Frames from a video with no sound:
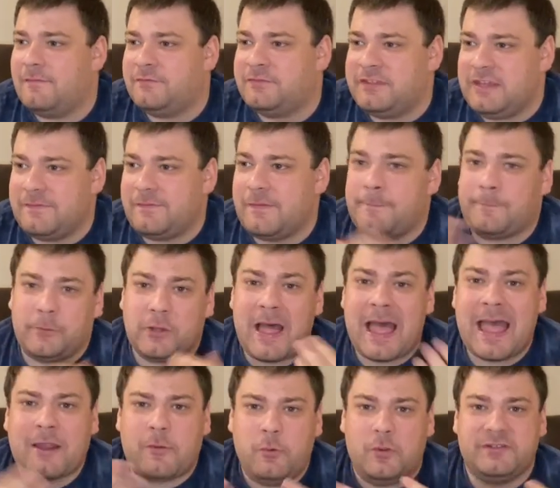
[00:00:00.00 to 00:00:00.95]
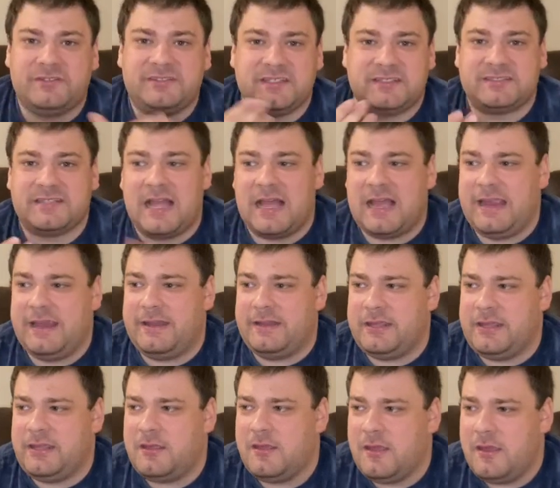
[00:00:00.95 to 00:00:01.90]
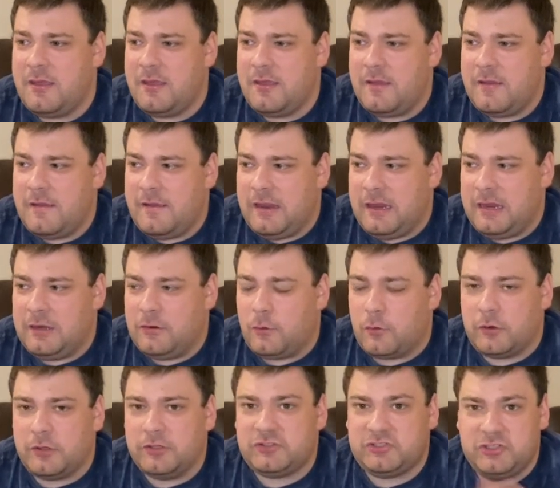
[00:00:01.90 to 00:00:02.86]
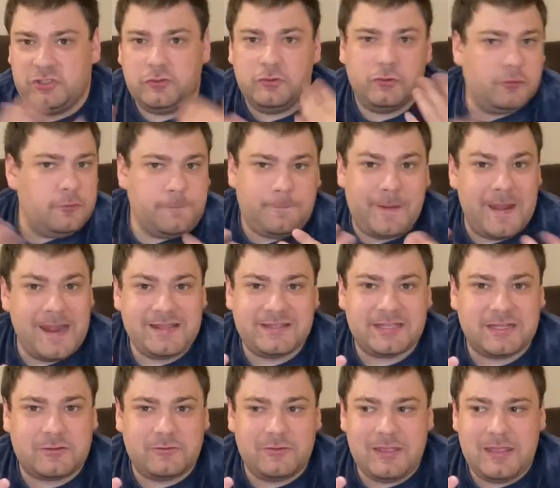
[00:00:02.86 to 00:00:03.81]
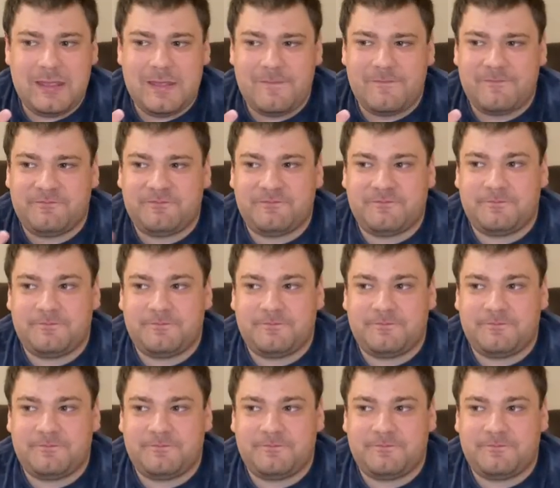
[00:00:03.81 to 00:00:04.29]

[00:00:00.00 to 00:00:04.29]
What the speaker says: did the Blackwood Society in order to basically